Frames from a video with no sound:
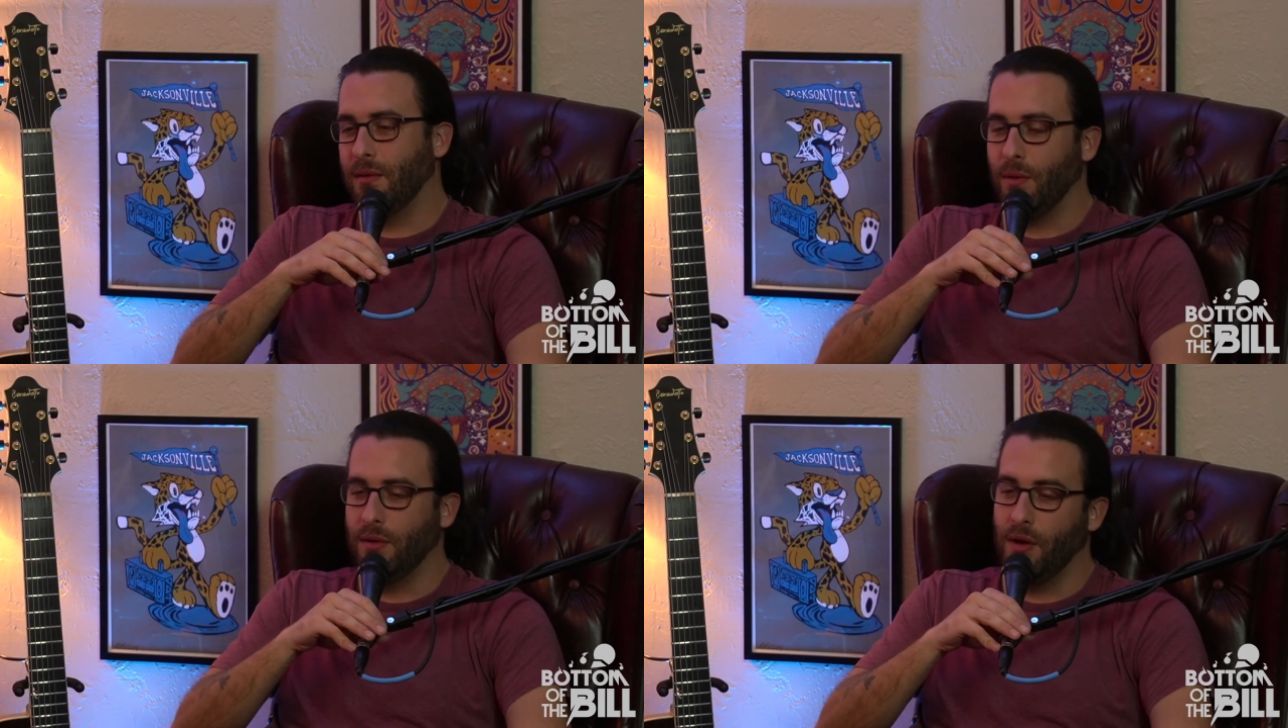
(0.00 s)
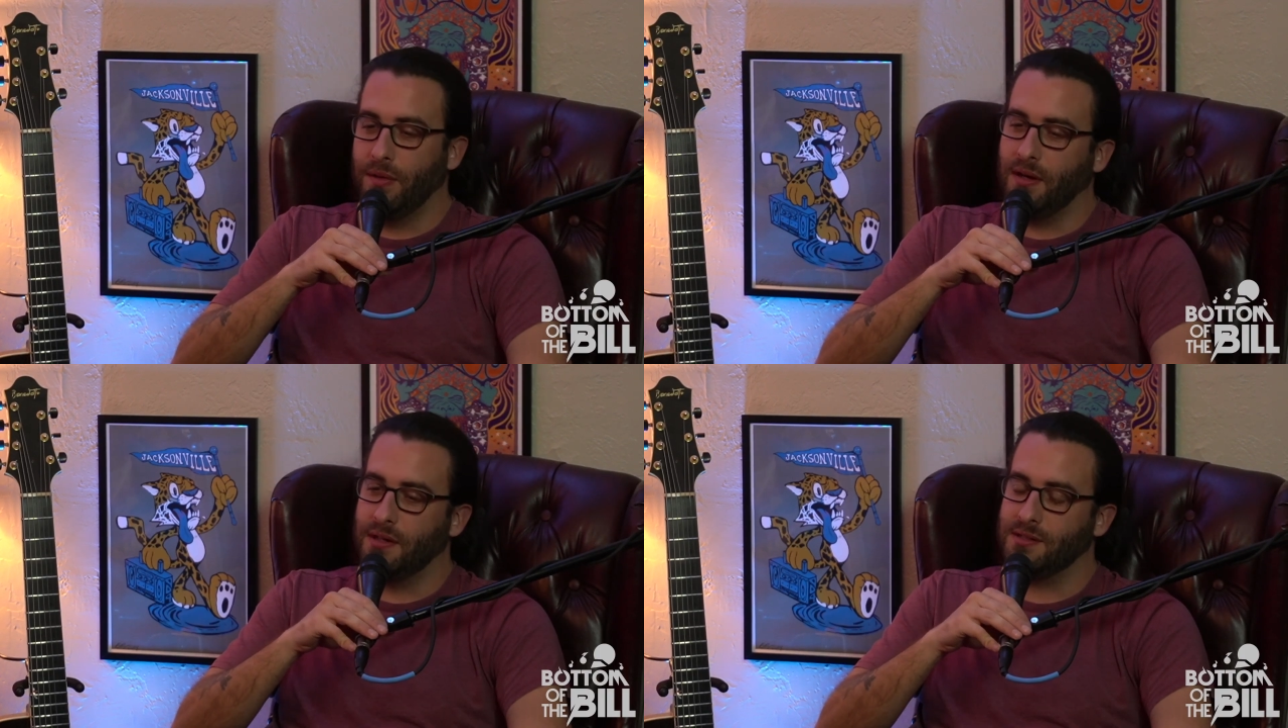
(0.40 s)
Well, no,
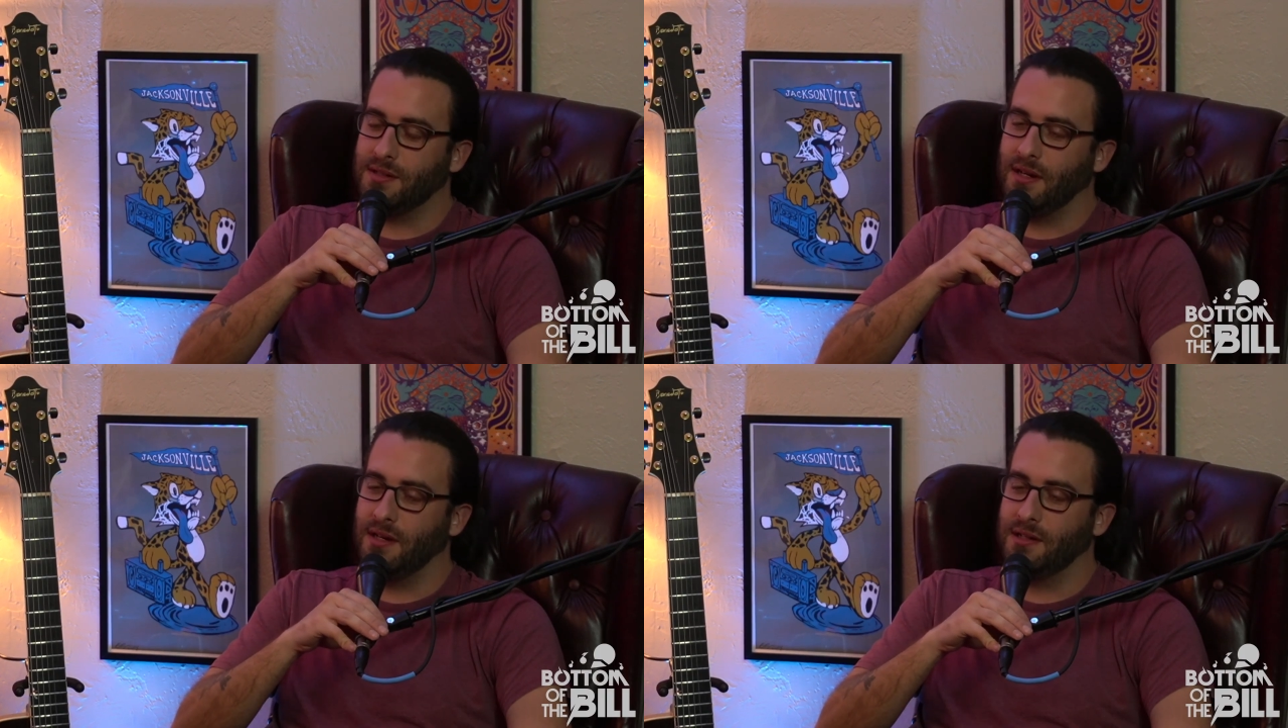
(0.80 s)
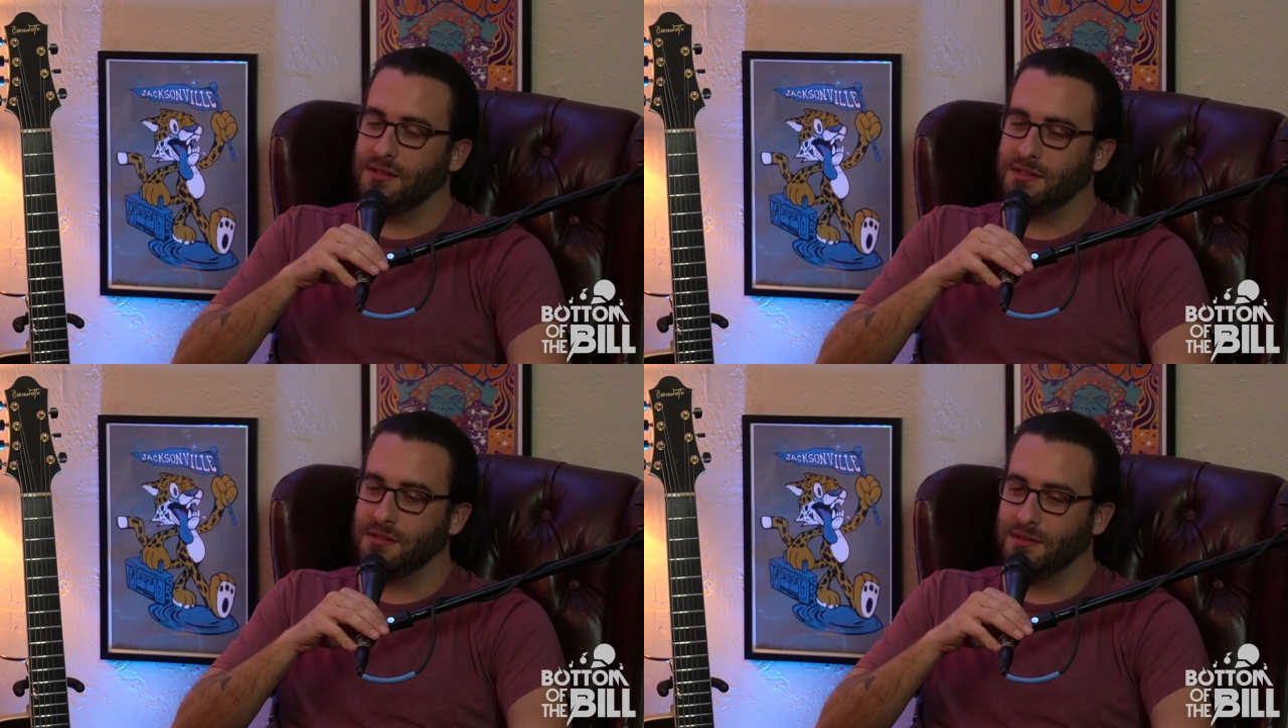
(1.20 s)
there's
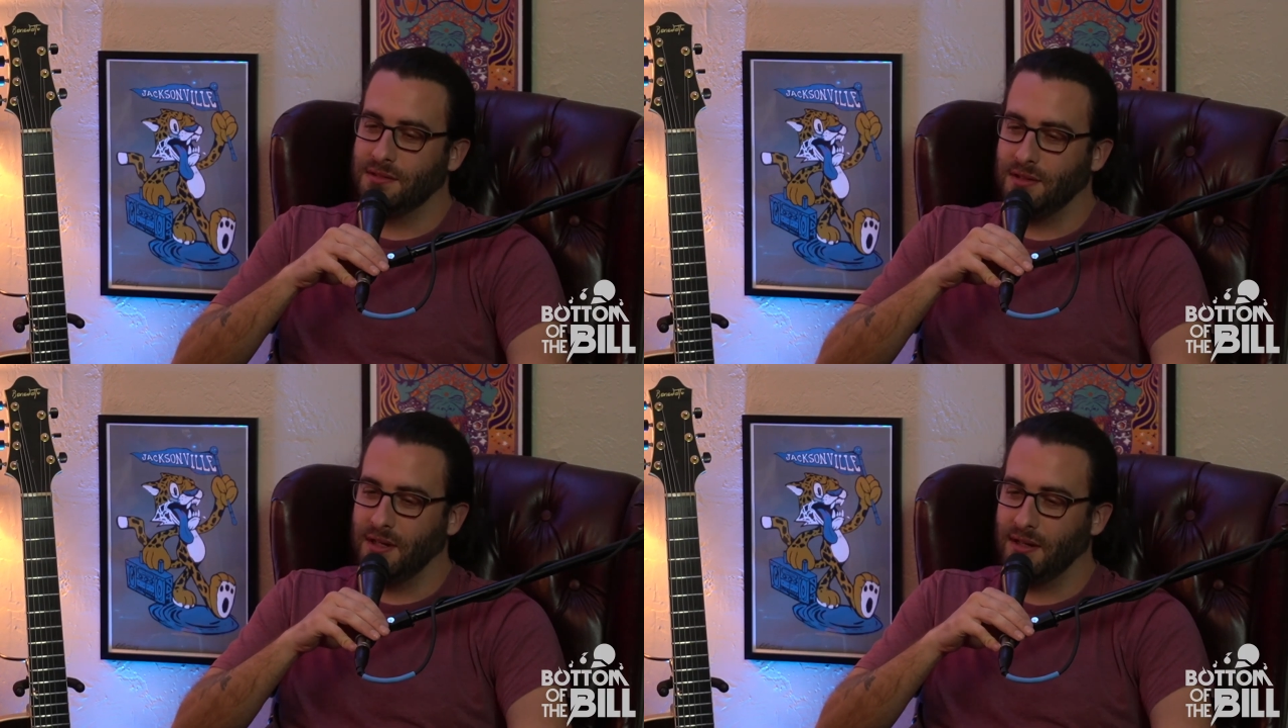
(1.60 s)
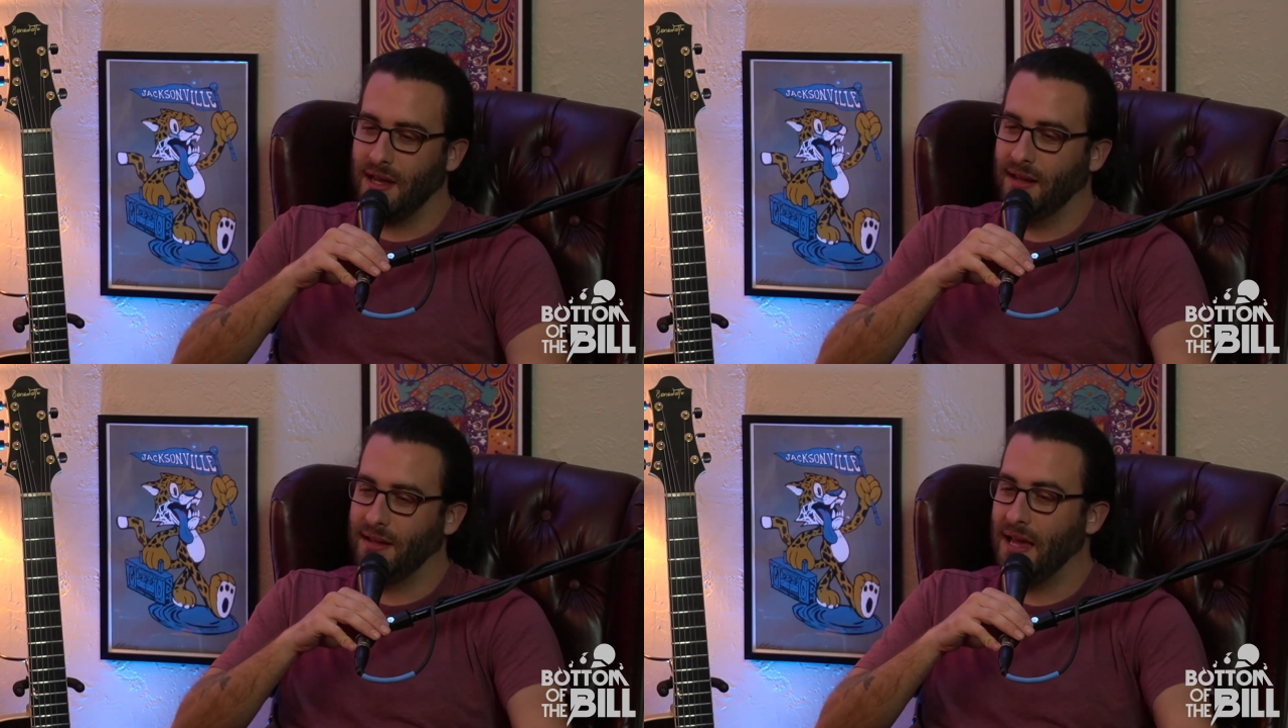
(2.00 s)

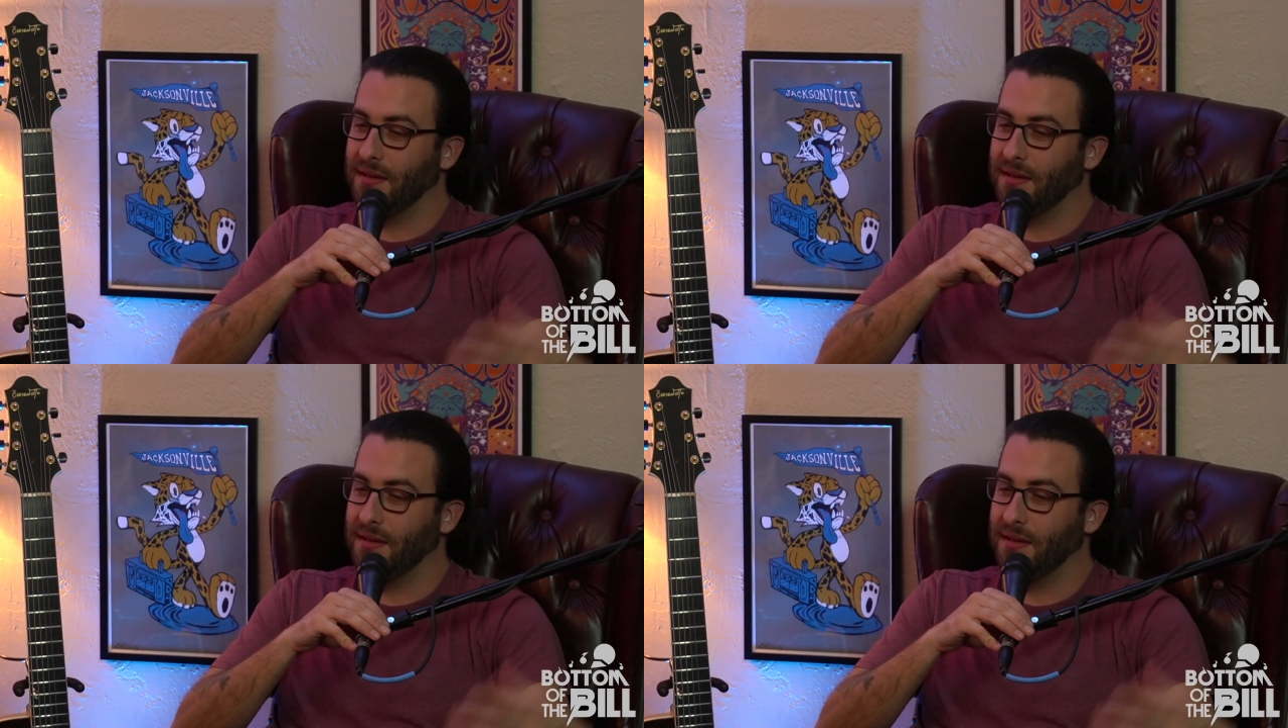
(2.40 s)
again,